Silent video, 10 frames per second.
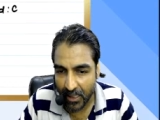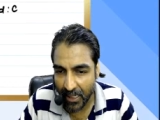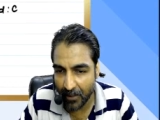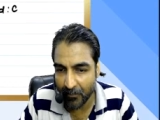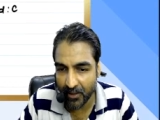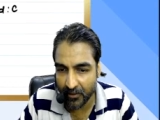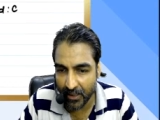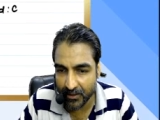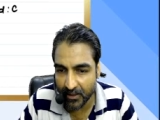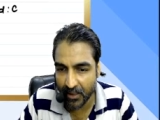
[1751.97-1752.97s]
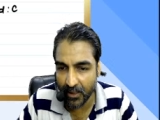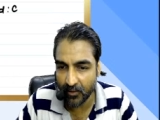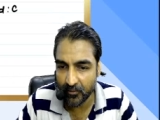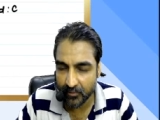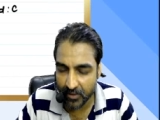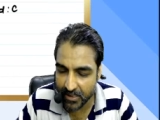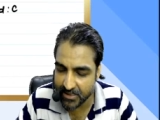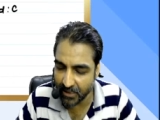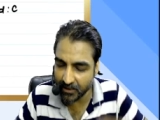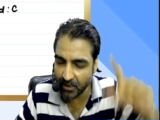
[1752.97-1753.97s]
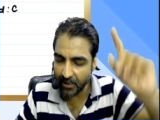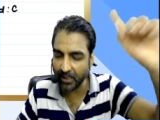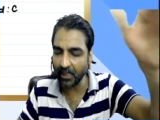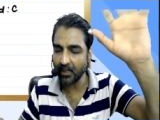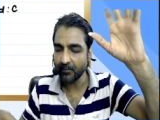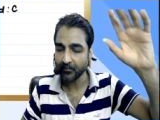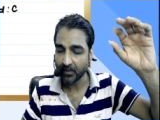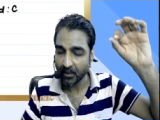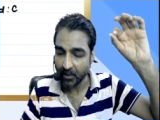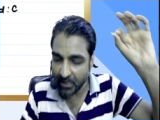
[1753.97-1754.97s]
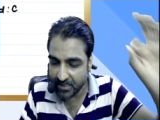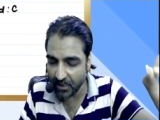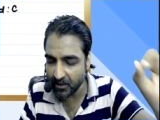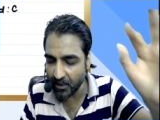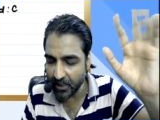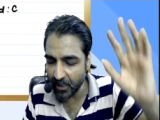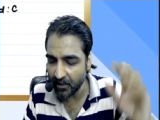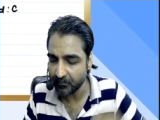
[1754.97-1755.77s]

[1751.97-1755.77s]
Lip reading: Am I right now? Is it clear? Is it clear?